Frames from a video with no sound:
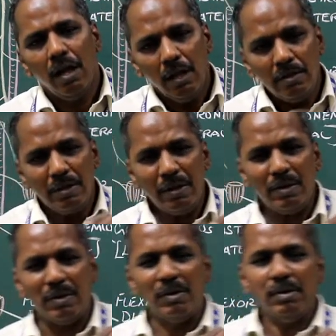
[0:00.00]
Injury
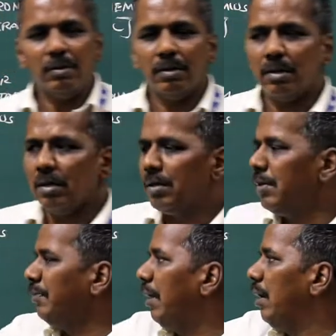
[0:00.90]
to
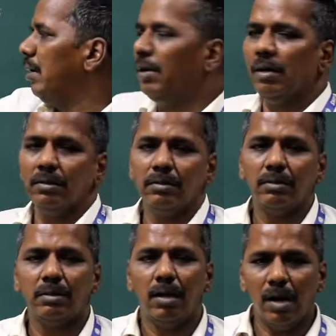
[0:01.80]
tibial
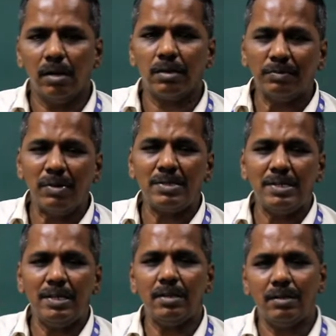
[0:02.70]
nerve or the
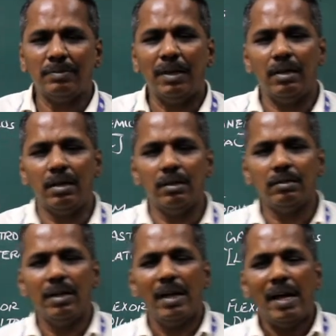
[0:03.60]
posterior tibial
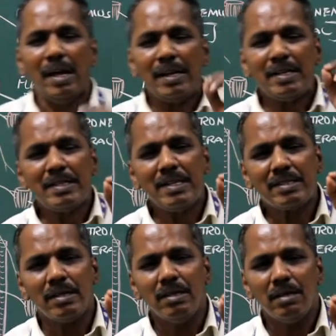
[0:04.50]
nerve
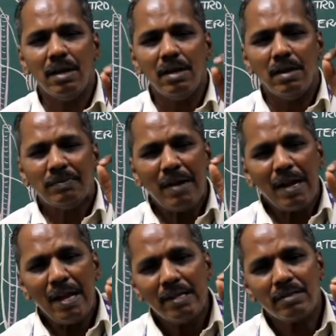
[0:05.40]
results in
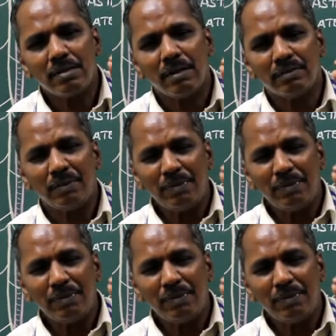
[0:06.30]
paralysis of the